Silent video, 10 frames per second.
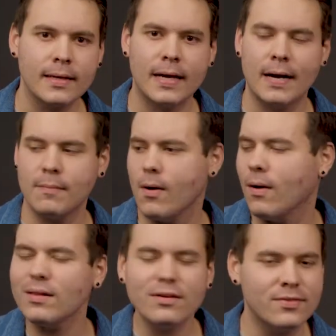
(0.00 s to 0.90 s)

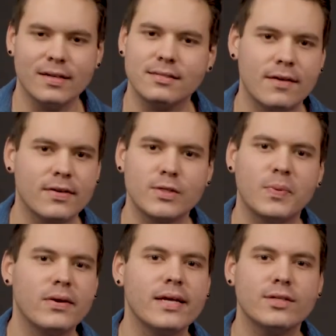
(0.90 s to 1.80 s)
All of us have
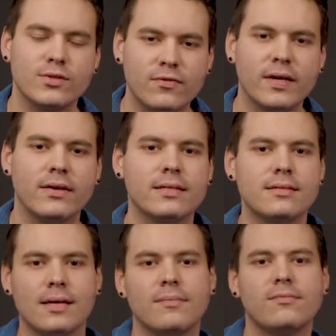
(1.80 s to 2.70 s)
experienced fear in
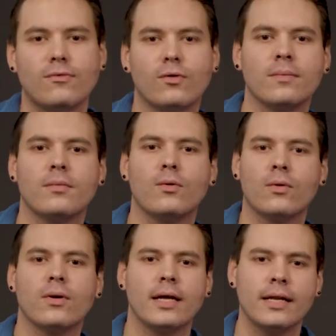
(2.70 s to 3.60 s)
some form
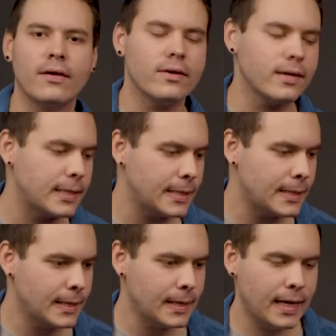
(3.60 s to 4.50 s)
or another.
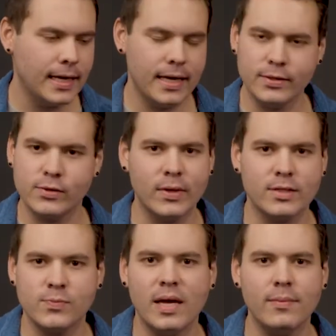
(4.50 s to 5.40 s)
And so
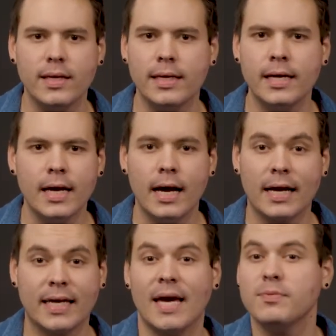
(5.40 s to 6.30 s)
it's maybe
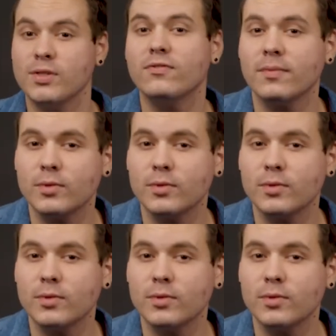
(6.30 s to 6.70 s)
kept you from